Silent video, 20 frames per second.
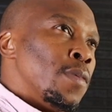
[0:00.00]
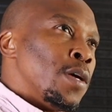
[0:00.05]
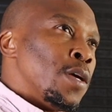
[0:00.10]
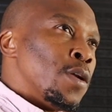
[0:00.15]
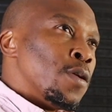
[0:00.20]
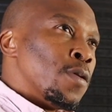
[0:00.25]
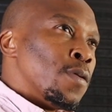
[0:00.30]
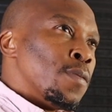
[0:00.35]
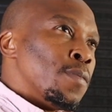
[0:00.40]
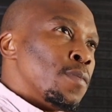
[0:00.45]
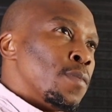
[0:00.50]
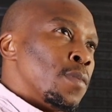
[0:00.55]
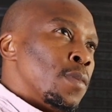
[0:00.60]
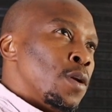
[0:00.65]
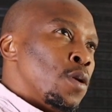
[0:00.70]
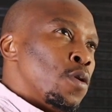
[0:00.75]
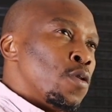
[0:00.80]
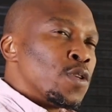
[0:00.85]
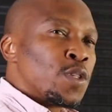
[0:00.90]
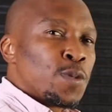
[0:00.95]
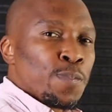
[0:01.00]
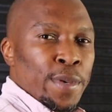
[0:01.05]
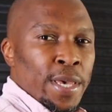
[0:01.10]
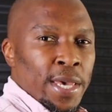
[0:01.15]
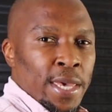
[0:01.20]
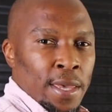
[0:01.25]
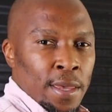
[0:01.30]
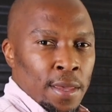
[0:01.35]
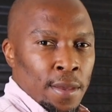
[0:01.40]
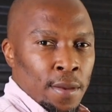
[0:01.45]
you know, low
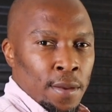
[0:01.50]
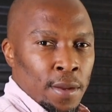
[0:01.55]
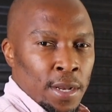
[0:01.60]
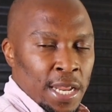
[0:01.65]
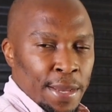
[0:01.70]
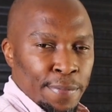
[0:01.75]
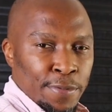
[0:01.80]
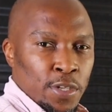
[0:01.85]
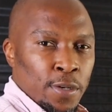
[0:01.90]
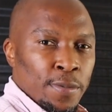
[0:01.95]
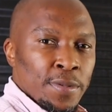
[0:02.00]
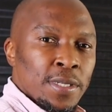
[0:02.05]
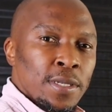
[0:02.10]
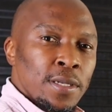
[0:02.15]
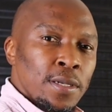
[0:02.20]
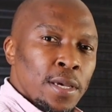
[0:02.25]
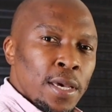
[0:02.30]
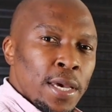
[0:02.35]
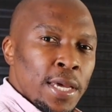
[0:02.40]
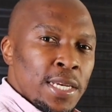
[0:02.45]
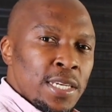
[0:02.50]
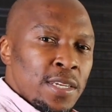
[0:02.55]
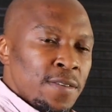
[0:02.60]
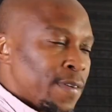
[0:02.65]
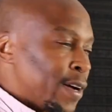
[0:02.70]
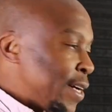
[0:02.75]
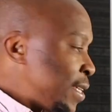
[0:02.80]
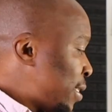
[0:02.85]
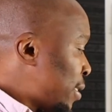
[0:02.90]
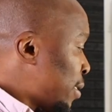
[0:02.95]
spec laptops and
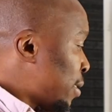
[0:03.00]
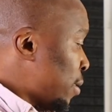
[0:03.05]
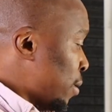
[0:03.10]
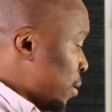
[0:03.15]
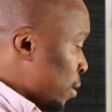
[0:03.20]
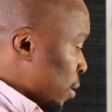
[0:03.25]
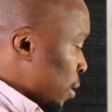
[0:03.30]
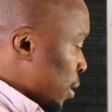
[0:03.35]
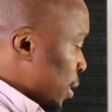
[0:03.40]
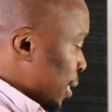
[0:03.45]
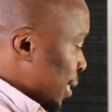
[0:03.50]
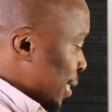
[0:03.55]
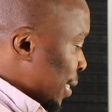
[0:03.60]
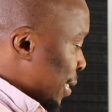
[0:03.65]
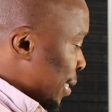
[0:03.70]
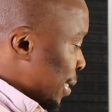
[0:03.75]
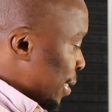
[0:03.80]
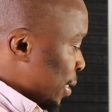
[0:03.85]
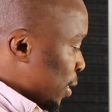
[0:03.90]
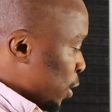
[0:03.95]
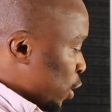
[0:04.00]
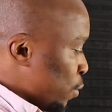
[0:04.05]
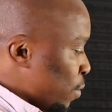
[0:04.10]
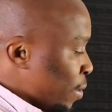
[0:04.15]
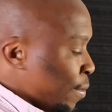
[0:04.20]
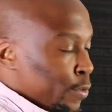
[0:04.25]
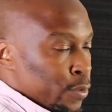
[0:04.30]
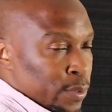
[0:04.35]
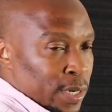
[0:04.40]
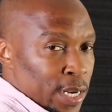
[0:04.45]
devices to
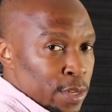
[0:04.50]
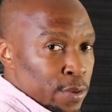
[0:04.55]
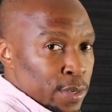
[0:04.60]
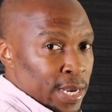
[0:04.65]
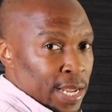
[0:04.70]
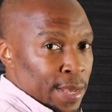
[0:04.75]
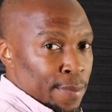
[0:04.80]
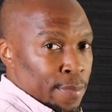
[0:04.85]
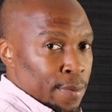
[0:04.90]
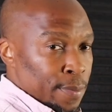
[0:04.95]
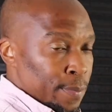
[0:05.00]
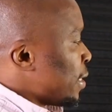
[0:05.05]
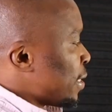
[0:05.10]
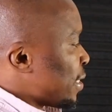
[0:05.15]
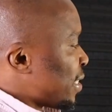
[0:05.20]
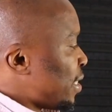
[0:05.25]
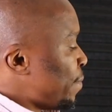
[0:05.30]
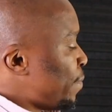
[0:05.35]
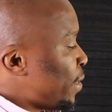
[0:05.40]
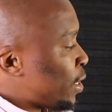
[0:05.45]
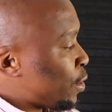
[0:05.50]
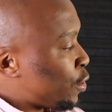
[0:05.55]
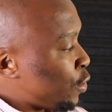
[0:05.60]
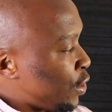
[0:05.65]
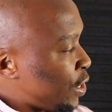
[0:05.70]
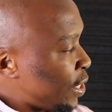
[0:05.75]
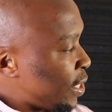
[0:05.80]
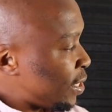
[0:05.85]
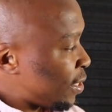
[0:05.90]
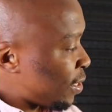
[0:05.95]
be able to run your lab. Similar
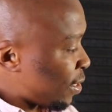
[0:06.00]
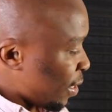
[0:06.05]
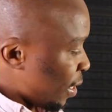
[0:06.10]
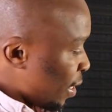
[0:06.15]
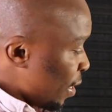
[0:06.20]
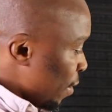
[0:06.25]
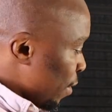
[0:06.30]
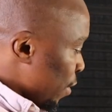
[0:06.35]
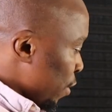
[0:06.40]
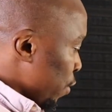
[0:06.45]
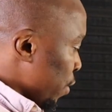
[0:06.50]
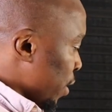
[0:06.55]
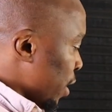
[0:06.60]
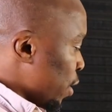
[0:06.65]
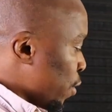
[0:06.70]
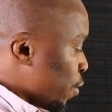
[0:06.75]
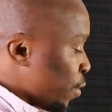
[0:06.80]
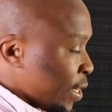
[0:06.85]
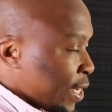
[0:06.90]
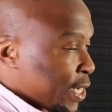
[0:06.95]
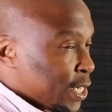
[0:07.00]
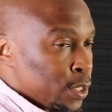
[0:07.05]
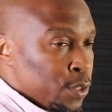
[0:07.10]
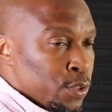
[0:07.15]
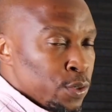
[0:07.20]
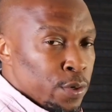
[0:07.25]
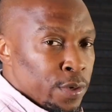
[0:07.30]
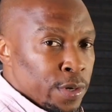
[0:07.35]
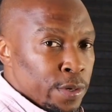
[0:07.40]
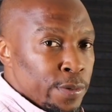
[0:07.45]
to GNS 3, you can connect it
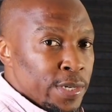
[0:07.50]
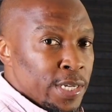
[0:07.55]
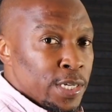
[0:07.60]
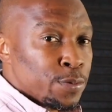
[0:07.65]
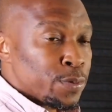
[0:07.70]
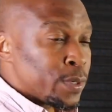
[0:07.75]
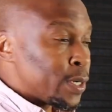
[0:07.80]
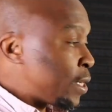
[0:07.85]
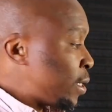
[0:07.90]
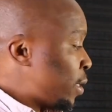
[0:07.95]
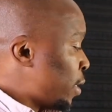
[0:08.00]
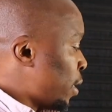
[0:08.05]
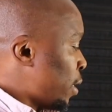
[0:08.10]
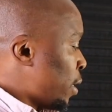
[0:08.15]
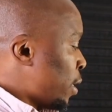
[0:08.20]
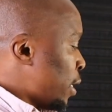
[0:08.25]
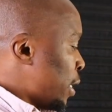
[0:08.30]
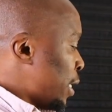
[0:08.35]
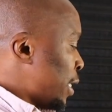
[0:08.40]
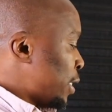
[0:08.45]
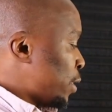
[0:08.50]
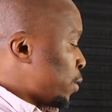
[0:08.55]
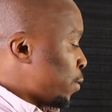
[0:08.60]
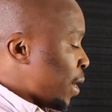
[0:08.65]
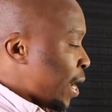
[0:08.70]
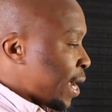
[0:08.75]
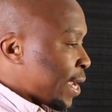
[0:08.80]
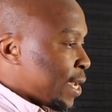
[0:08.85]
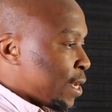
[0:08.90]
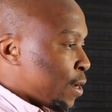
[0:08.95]
to your real network.
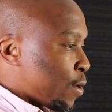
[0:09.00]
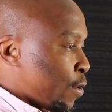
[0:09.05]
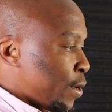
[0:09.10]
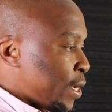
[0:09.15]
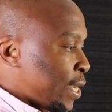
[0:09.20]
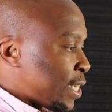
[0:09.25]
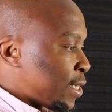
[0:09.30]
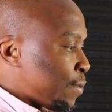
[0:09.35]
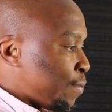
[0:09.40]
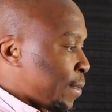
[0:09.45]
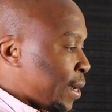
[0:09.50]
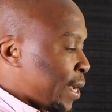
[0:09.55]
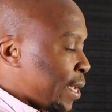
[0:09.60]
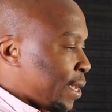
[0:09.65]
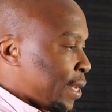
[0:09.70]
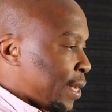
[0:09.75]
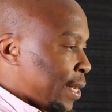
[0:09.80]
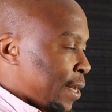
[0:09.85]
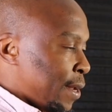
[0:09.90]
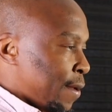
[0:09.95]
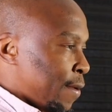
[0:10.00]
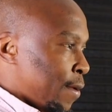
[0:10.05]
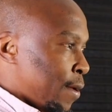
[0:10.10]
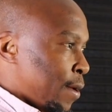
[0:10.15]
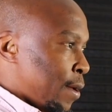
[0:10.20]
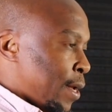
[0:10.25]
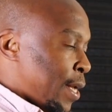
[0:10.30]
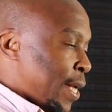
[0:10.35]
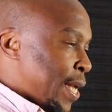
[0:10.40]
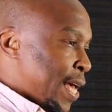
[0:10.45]
So I can connect my
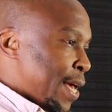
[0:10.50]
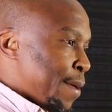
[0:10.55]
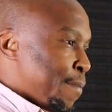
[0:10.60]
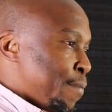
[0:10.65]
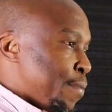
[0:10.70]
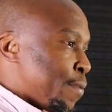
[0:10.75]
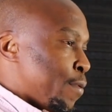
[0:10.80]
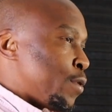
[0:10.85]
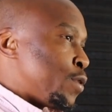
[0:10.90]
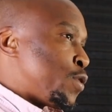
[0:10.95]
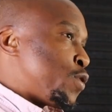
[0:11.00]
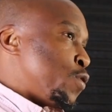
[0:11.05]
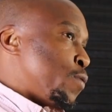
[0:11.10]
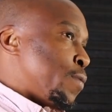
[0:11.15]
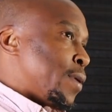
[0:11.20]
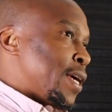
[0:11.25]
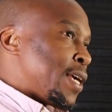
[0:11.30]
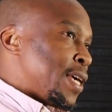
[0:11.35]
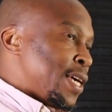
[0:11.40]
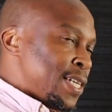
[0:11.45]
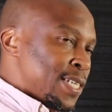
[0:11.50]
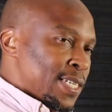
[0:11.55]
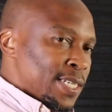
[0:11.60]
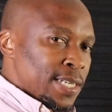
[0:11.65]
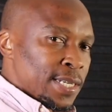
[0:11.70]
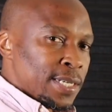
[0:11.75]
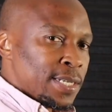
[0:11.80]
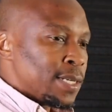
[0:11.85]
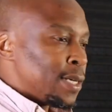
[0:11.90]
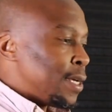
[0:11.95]
lab to my
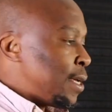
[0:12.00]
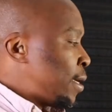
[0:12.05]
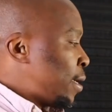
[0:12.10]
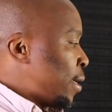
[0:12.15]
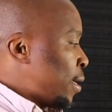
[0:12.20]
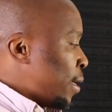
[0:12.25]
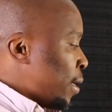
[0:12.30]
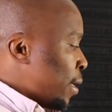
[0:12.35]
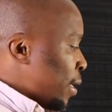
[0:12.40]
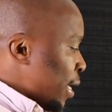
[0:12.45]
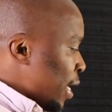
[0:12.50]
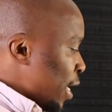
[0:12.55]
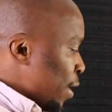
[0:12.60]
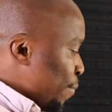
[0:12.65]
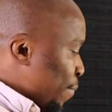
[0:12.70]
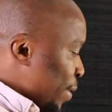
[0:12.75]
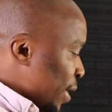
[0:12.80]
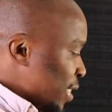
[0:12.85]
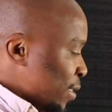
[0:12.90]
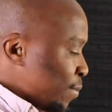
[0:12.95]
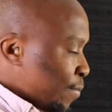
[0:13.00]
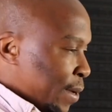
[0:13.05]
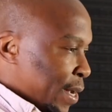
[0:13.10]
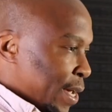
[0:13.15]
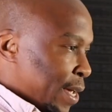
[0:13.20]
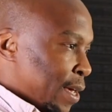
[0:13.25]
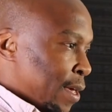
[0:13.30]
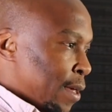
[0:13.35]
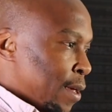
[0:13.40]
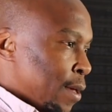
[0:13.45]
internet and pass
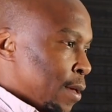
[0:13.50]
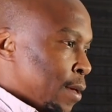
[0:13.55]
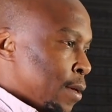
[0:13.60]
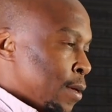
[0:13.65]
my